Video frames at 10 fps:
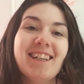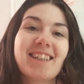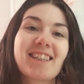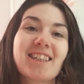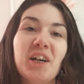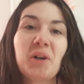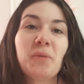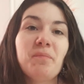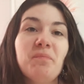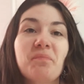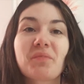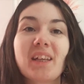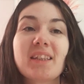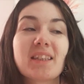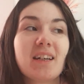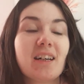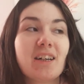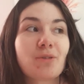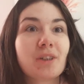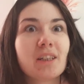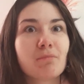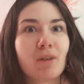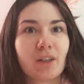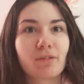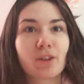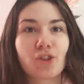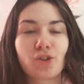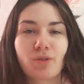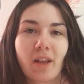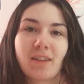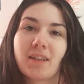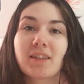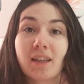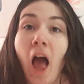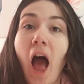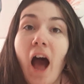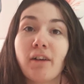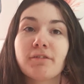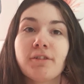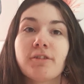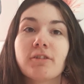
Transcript: So it's a really marvelous transit to have